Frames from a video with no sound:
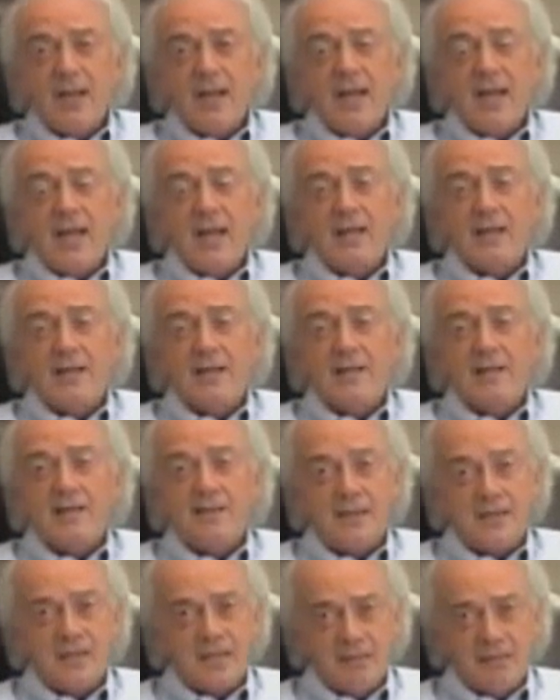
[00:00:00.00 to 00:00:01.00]
And
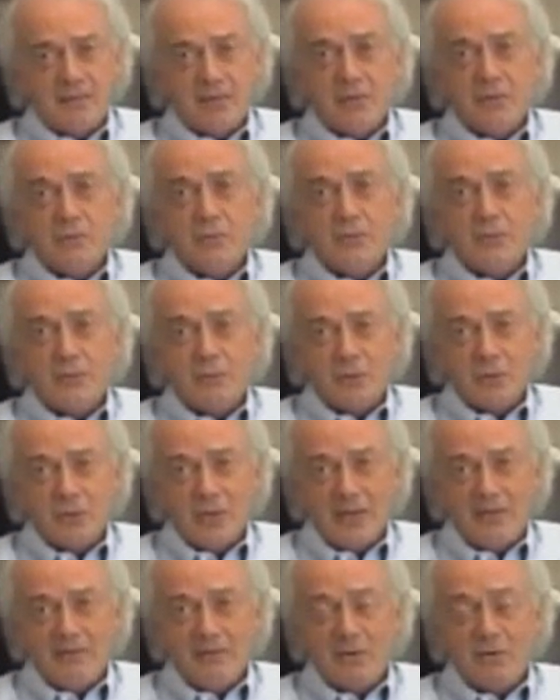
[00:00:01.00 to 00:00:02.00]
they never knew when they were
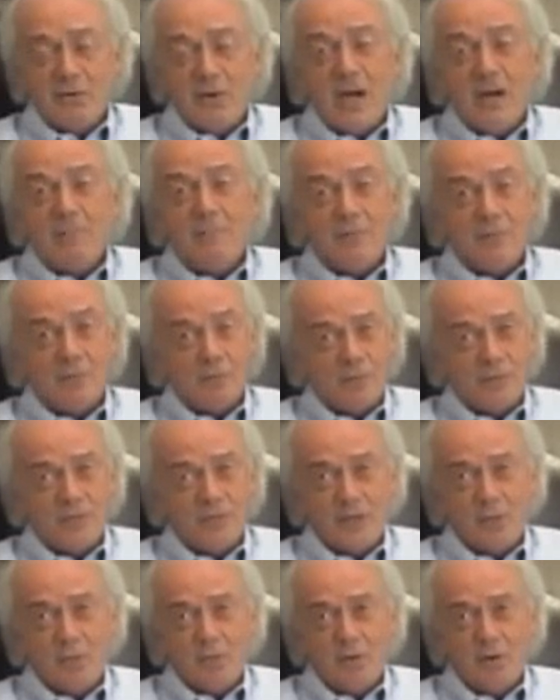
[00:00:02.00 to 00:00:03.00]
going to have a crop or when
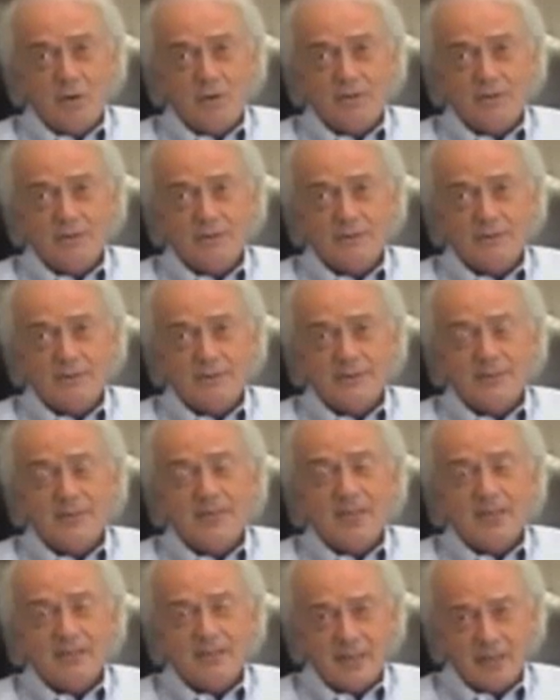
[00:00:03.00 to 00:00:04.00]
they weren't.
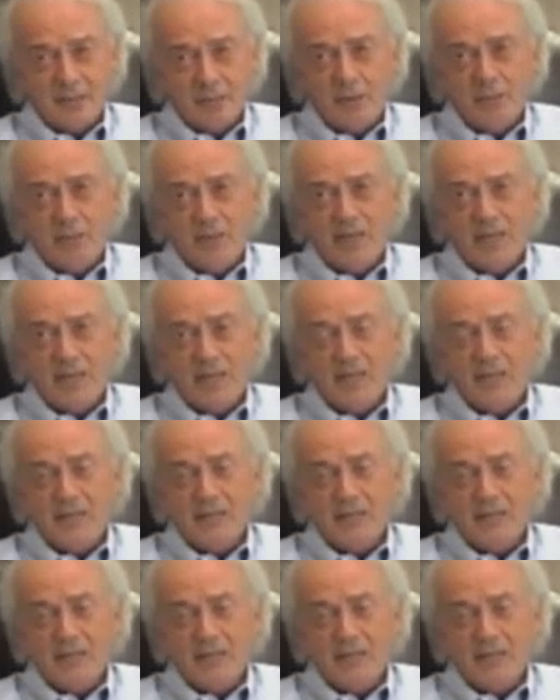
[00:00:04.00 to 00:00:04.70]
And they were ready.